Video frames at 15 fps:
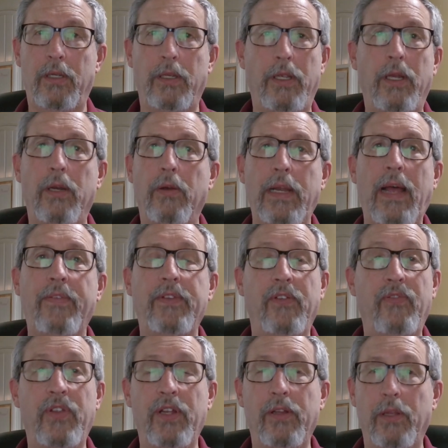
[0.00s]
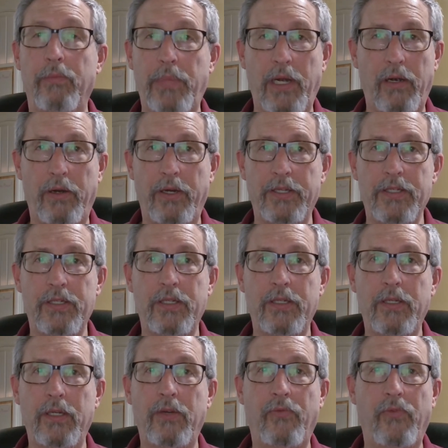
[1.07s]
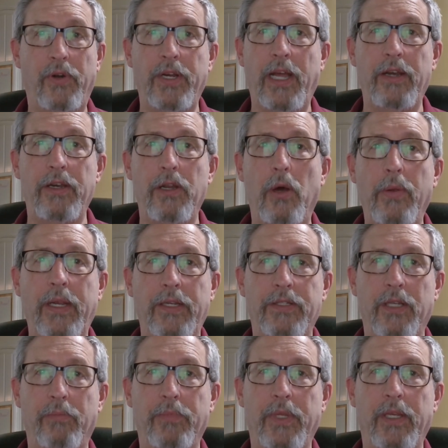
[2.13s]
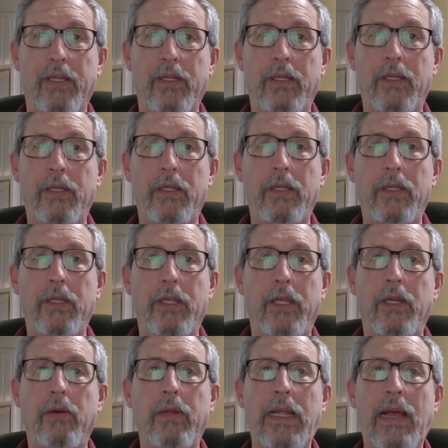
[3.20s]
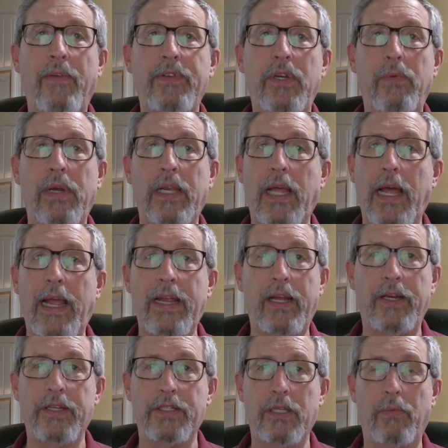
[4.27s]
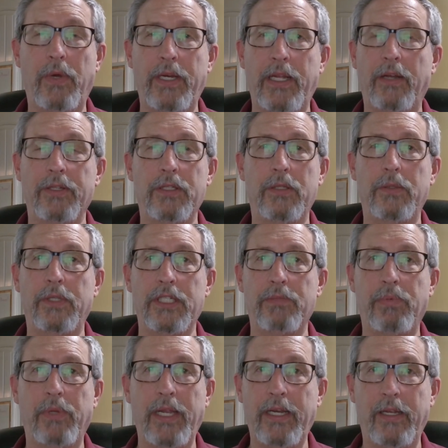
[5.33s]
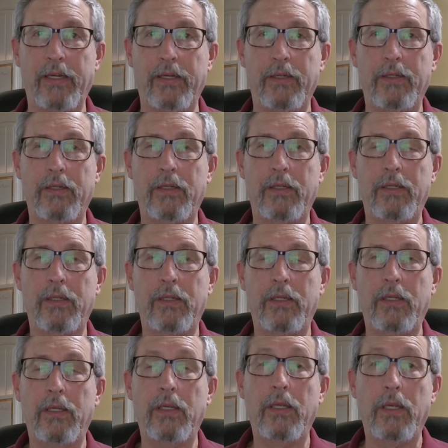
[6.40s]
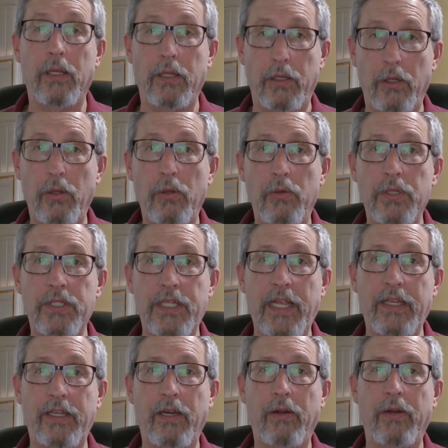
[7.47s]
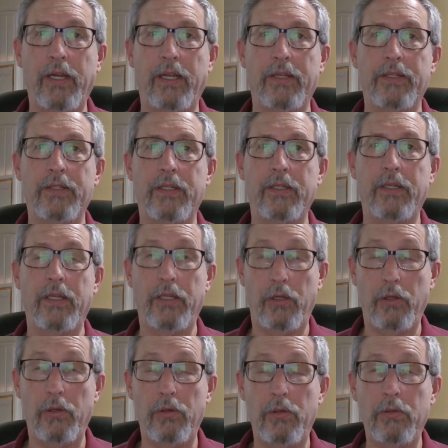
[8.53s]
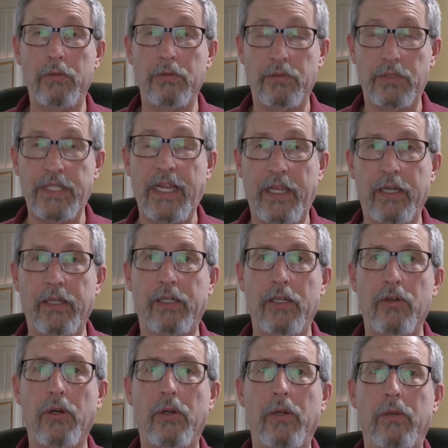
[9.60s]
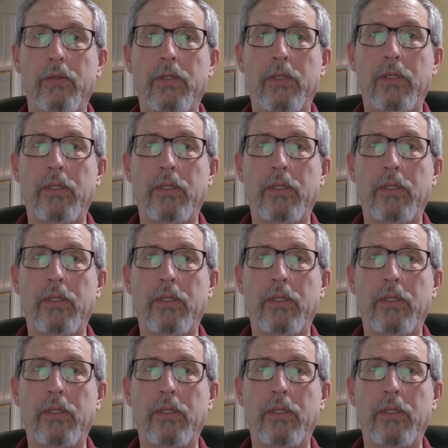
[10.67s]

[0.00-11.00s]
You don't have to feel embarrassed for not knowing something. You don't have to rely on someone else to explain it. You stay curious. You stay in control.